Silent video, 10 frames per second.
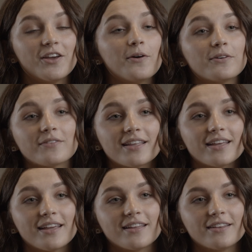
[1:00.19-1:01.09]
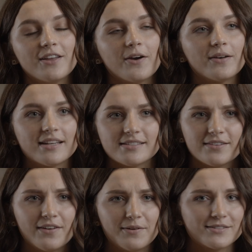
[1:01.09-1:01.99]
no one really
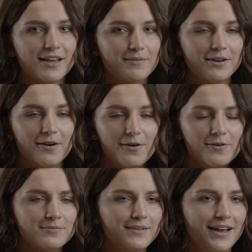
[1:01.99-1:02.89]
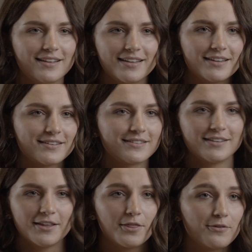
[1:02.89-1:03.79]
noticed if I was coming home at like
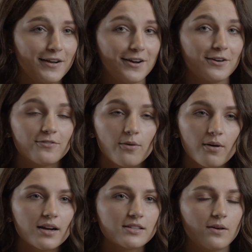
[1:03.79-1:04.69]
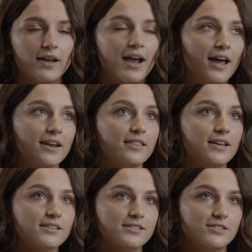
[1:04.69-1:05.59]
3 or 4, so I had
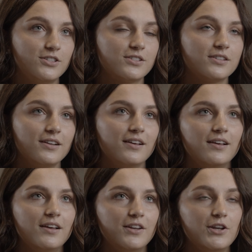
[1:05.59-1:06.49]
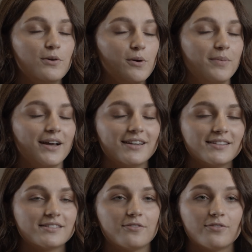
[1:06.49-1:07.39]
this just new
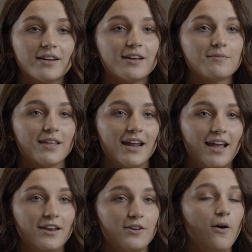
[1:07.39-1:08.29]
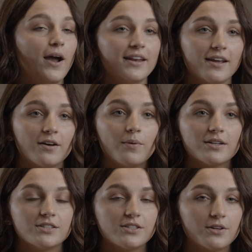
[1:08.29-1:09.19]
abundance of freedom that I had no idea
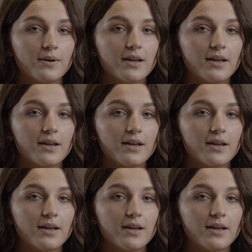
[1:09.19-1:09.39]
what to do